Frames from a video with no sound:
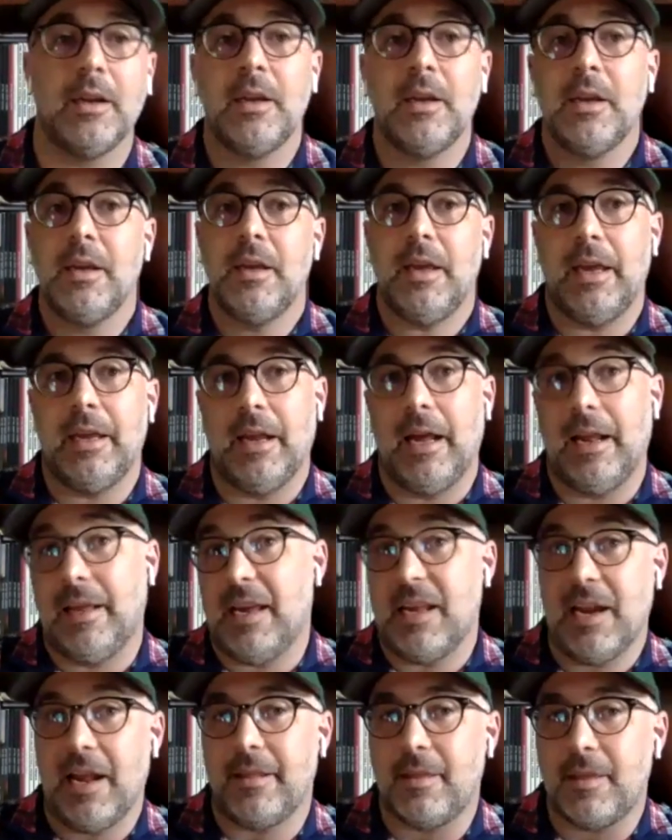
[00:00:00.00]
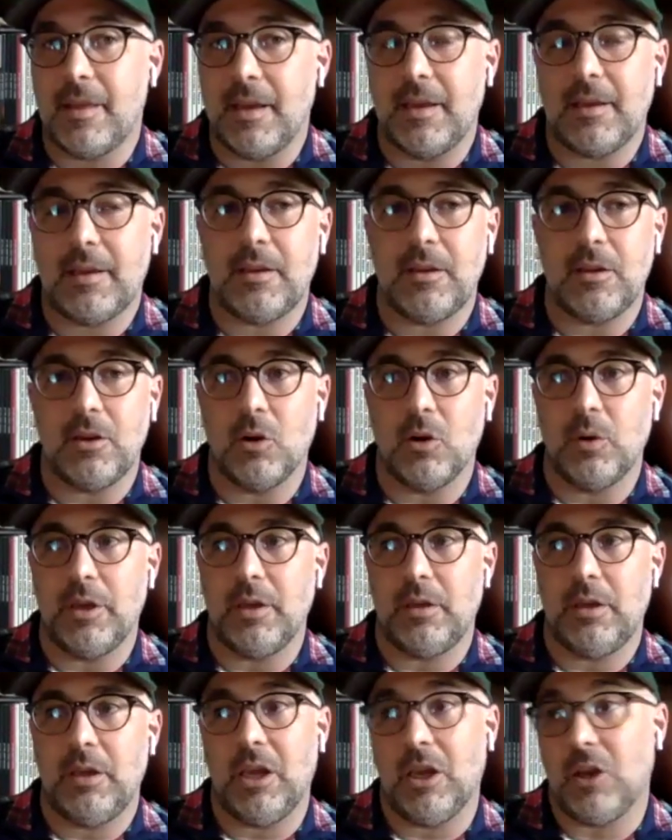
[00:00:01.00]
And I think, you know,
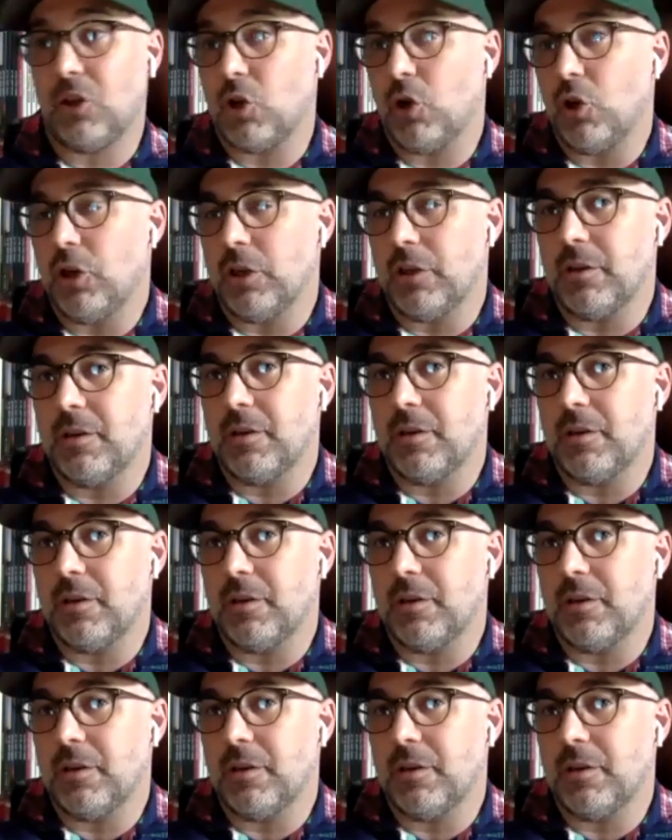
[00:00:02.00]
it could.